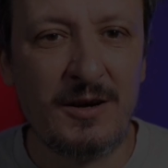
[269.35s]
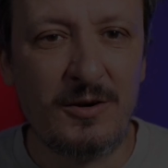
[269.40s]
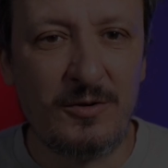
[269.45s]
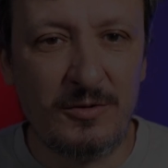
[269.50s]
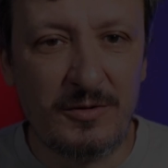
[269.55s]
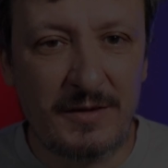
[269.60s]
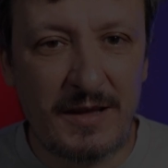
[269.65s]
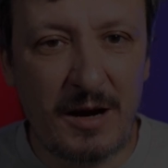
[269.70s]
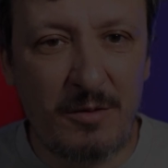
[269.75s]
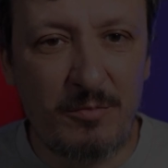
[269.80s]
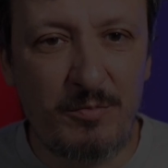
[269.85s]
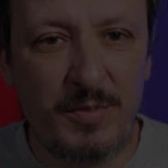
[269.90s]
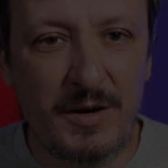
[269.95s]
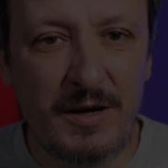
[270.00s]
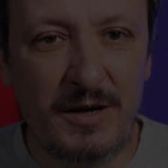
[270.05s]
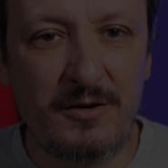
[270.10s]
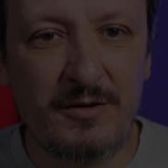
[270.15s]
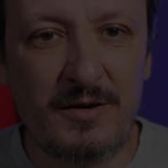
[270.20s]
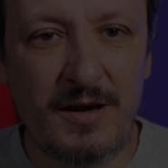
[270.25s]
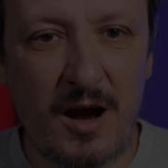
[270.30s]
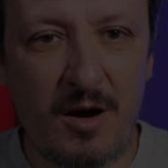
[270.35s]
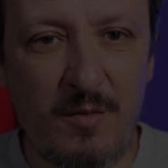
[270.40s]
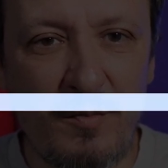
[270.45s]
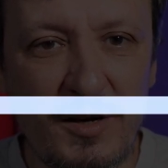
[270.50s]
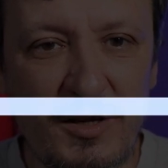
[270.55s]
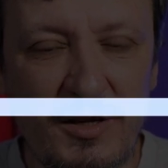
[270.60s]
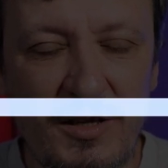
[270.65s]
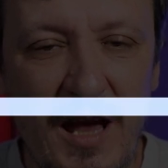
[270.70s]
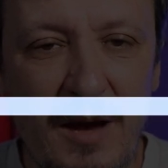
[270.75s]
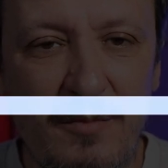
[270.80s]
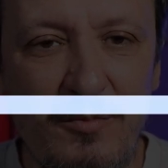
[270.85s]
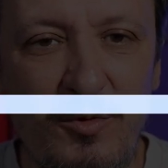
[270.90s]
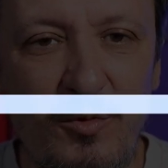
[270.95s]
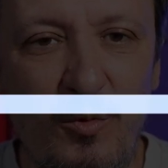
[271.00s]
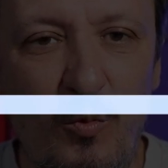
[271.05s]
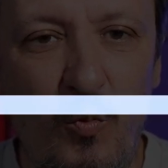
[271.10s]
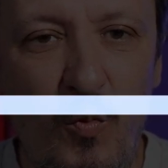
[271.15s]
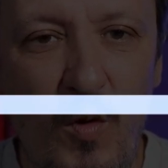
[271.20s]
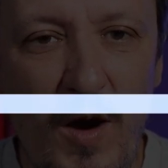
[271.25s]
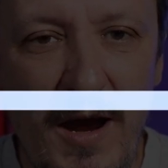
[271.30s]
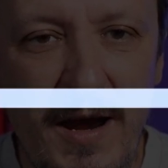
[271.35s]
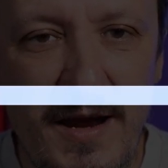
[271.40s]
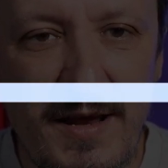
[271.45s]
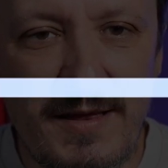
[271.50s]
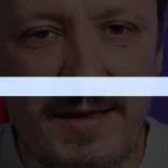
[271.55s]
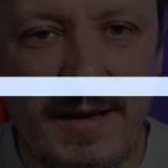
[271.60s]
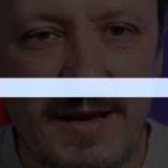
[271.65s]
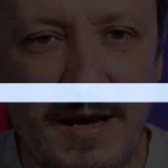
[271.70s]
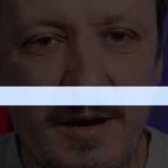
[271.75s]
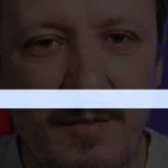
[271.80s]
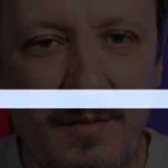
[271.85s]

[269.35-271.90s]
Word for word: Cooldown period, how much time to wait